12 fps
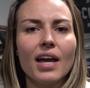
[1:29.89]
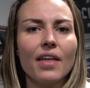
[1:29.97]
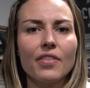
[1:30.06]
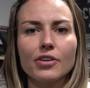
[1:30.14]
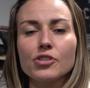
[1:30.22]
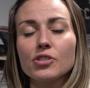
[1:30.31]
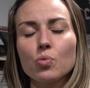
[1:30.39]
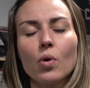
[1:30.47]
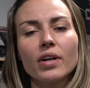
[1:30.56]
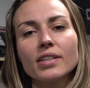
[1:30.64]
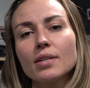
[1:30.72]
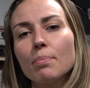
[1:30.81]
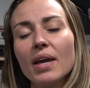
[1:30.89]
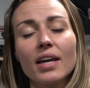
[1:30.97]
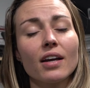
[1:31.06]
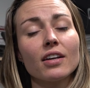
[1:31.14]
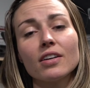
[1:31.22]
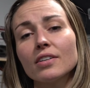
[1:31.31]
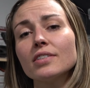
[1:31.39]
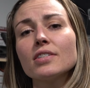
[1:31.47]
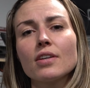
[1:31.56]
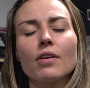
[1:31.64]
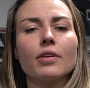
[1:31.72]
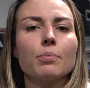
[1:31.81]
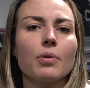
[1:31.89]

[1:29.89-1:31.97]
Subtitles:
and they're just wanting to make a good solid